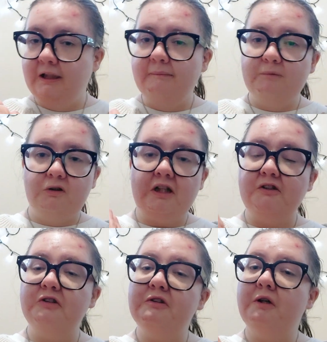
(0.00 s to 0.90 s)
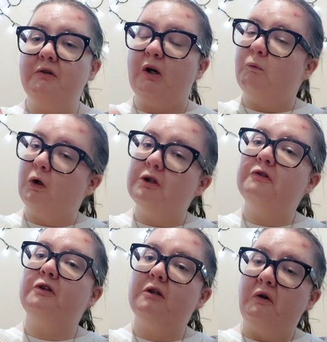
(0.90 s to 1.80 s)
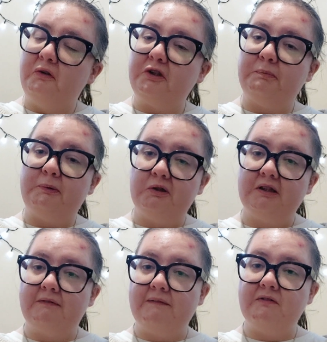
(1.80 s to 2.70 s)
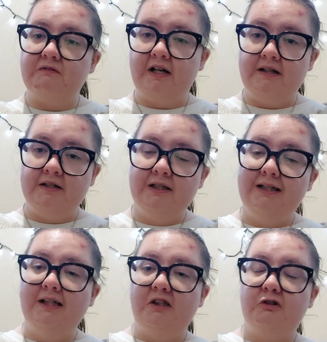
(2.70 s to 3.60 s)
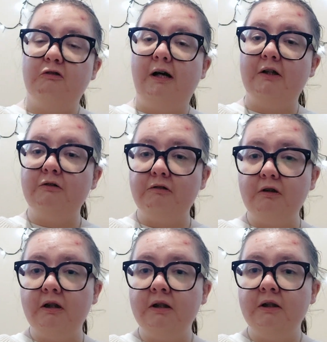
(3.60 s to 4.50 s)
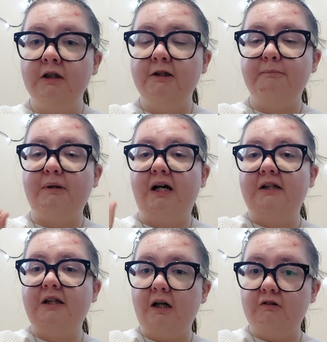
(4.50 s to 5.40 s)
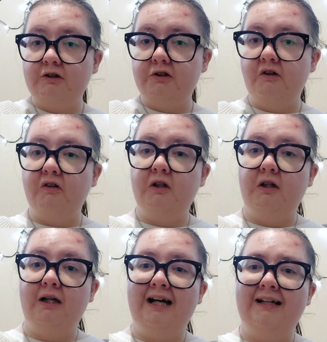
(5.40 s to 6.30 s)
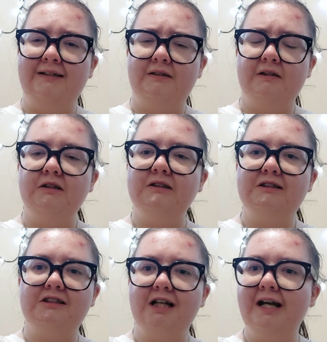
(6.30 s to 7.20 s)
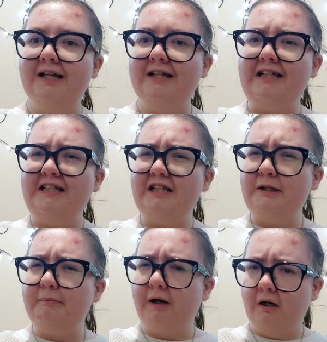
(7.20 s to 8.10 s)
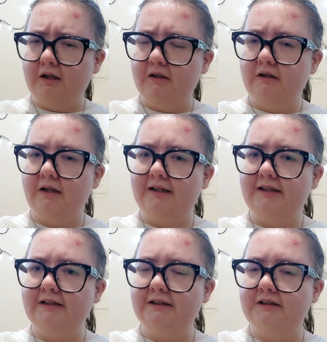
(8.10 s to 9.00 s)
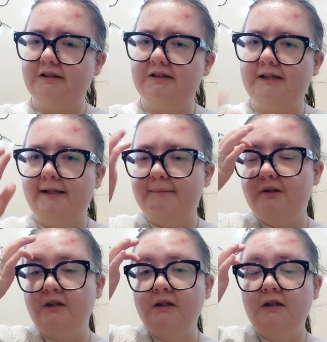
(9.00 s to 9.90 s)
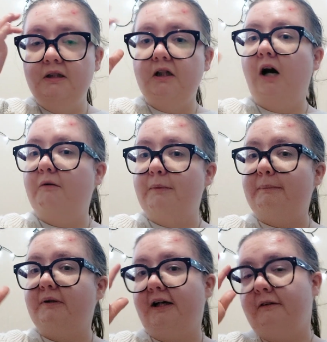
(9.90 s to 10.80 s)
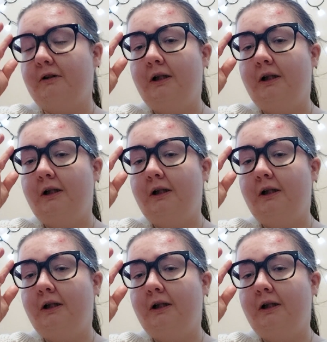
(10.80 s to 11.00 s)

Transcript: But I do know that one of the longest books I've ever read is Dracul by Dacre Stoker and J.D. Barker, I think is his name. Can't remember now.